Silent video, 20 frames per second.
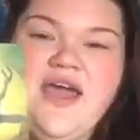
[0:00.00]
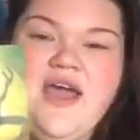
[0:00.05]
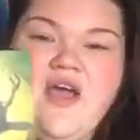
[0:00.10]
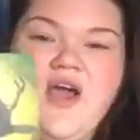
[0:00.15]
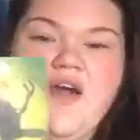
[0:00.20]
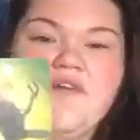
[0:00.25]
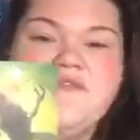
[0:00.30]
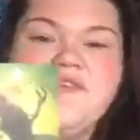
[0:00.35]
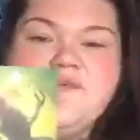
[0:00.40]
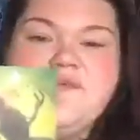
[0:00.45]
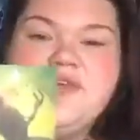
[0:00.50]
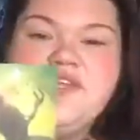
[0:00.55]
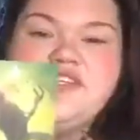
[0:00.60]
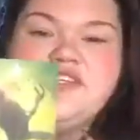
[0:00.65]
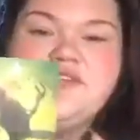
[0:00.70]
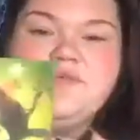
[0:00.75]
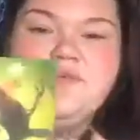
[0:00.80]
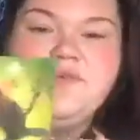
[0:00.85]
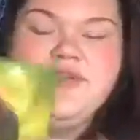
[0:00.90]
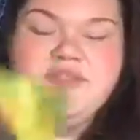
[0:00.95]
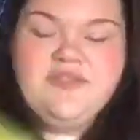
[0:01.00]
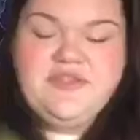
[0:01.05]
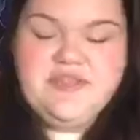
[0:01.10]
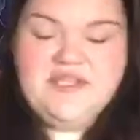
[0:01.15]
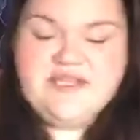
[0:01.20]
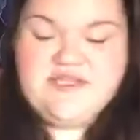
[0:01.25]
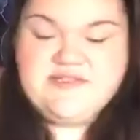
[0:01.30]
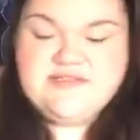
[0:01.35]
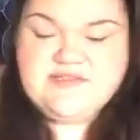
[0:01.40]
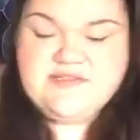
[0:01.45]
confirmation with
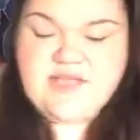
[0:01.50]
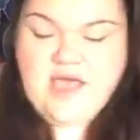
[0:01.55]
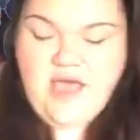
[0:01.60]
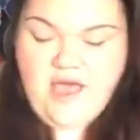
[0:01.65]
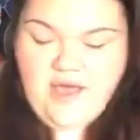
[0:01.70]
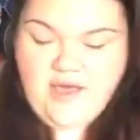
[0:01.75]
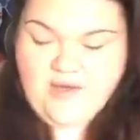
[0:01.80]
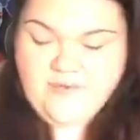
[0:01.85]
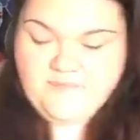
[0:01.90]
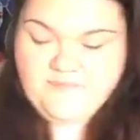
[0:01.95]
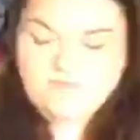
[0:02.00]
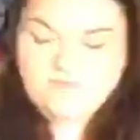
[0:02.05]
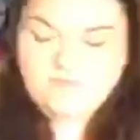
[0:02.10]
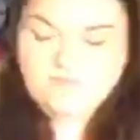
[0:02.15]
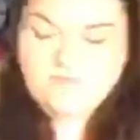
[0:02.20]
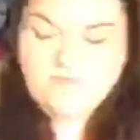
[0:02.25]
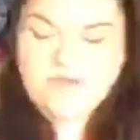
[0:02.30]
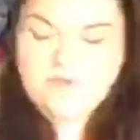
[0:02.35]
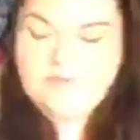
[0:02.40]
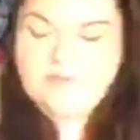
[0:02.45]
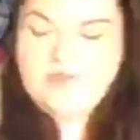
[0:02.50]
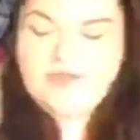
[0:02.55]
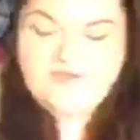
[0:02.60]
this beaver